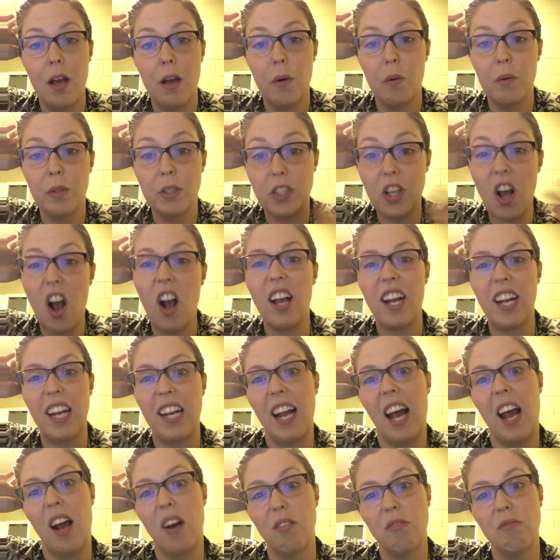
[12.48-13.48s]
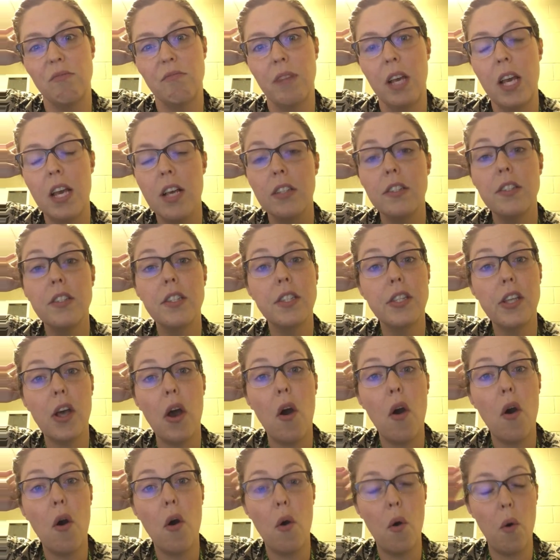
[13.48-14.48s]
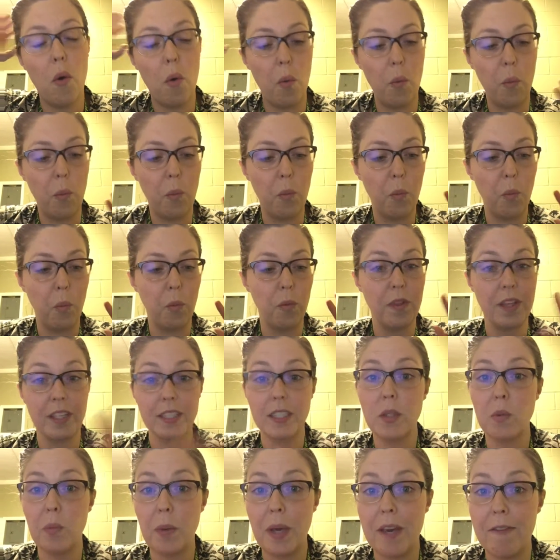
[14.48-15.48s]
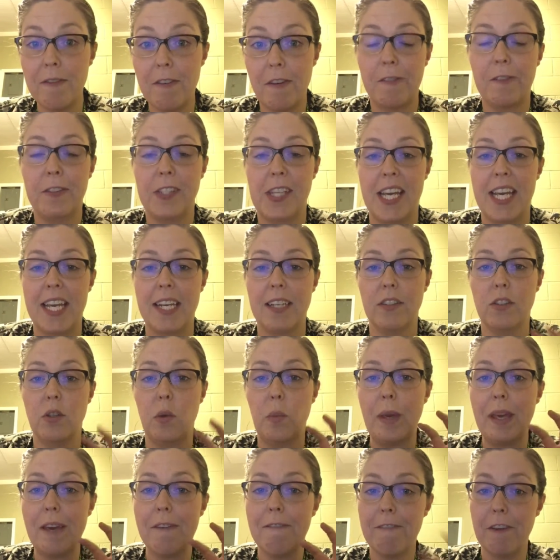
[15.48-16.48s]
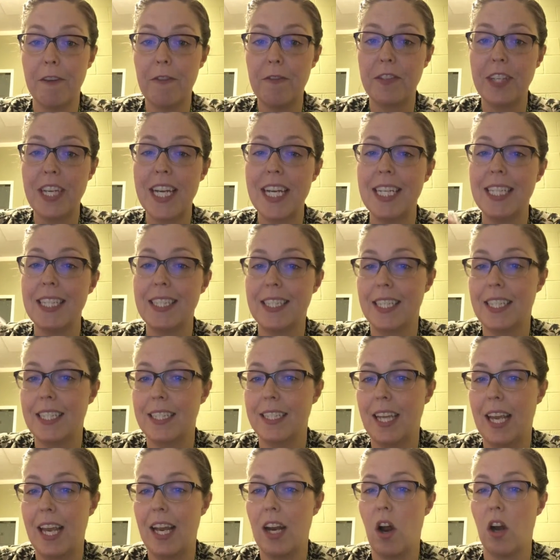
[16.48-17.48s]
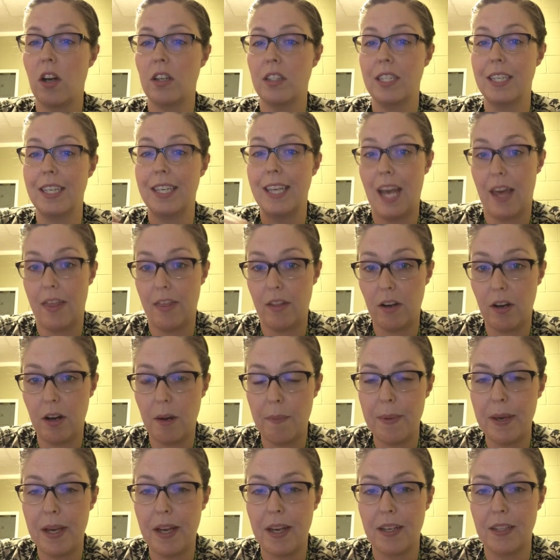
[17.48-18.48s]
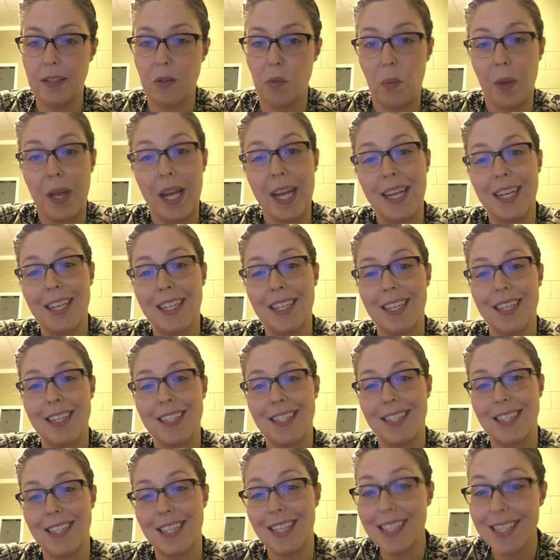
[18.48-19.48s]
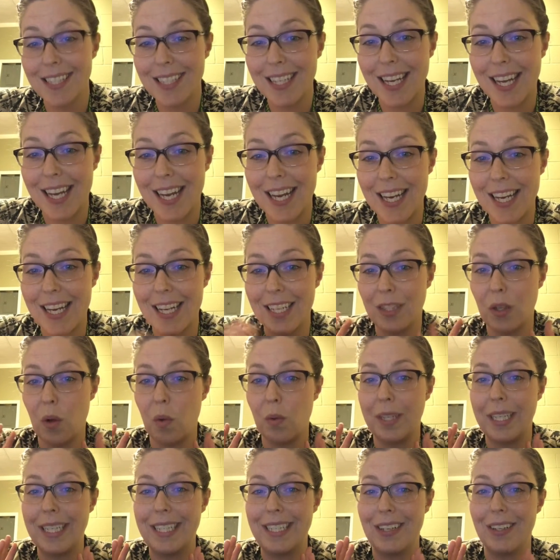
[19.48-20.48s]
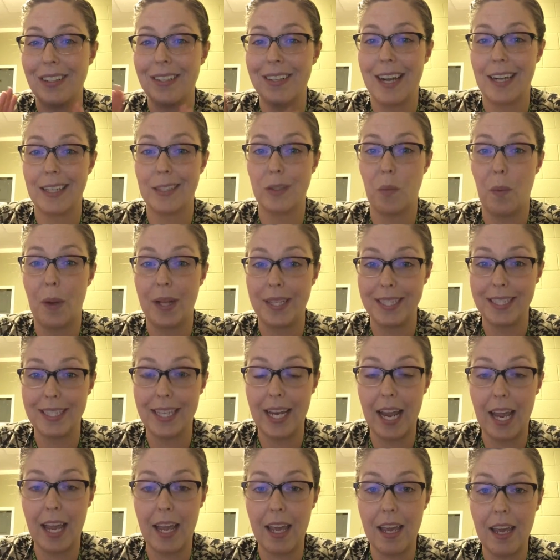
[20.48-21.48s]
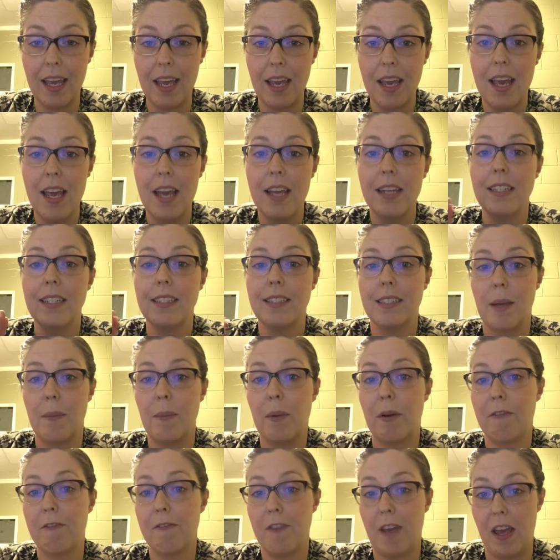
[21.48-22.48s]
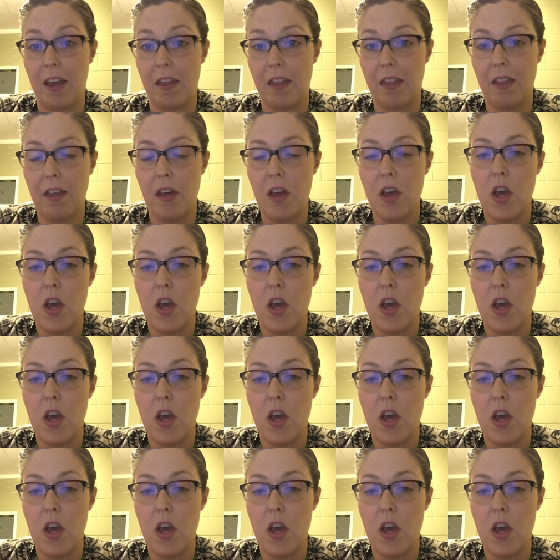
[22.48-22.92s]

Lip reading: was talking it out. So this is week 15. So week 15 and 16 are together because week 16 is only till next Wednesday, December 5th.